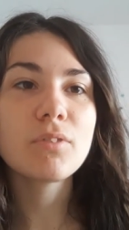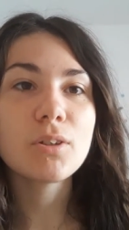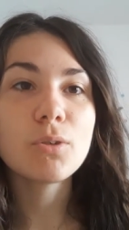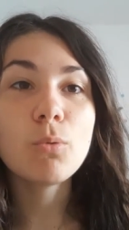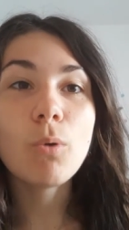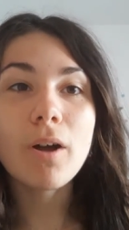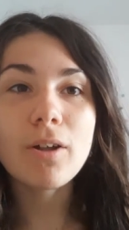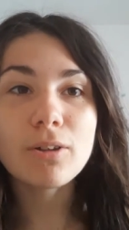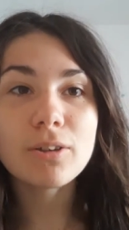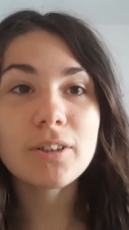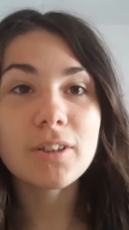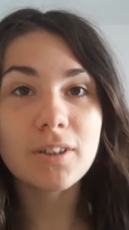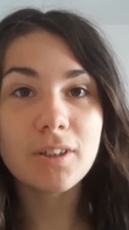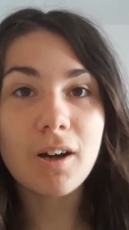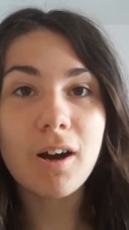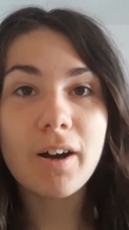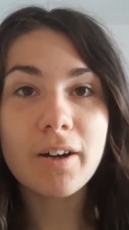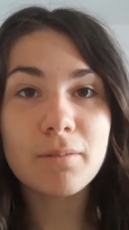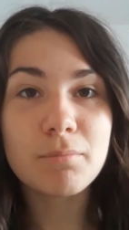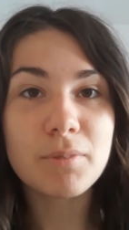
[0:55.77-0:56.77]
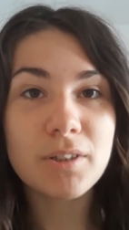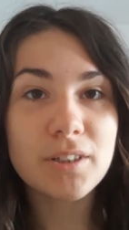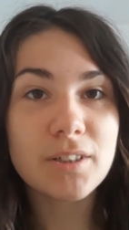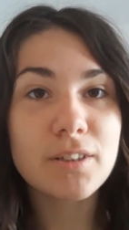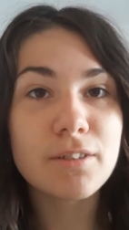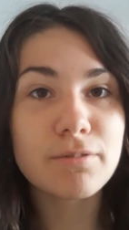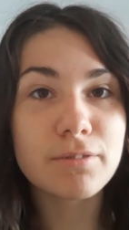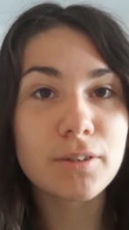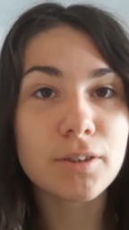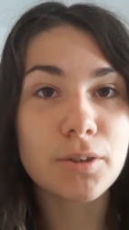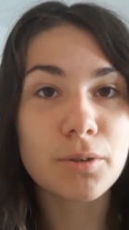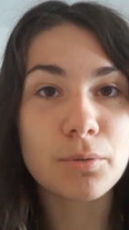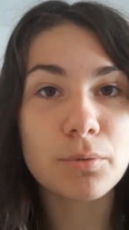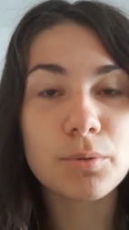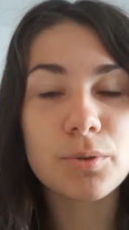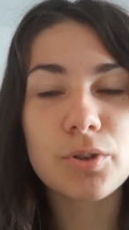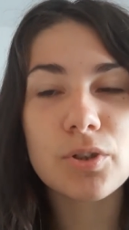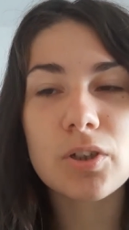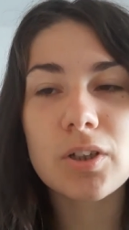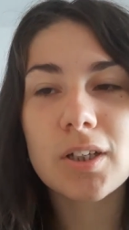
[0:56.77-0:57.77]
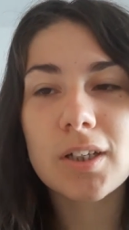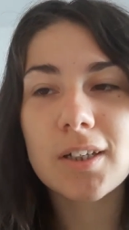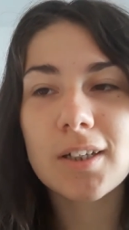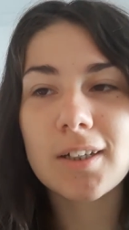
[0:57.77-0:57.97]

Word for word: while there are many of those